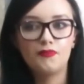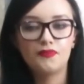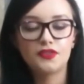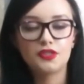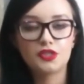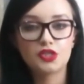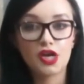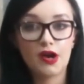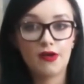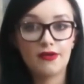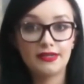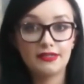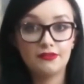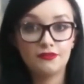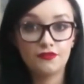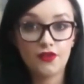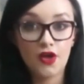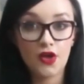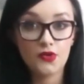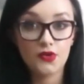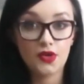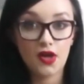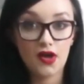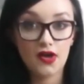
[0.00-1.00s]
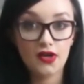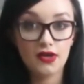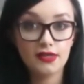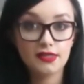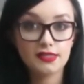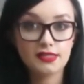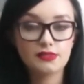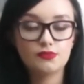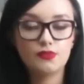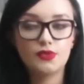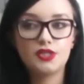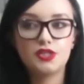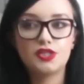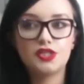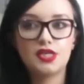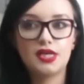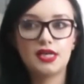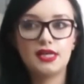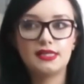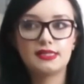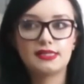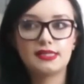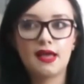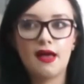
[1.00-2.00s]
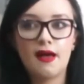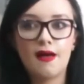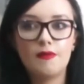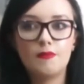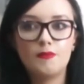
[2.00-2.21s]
the charity Focus, which is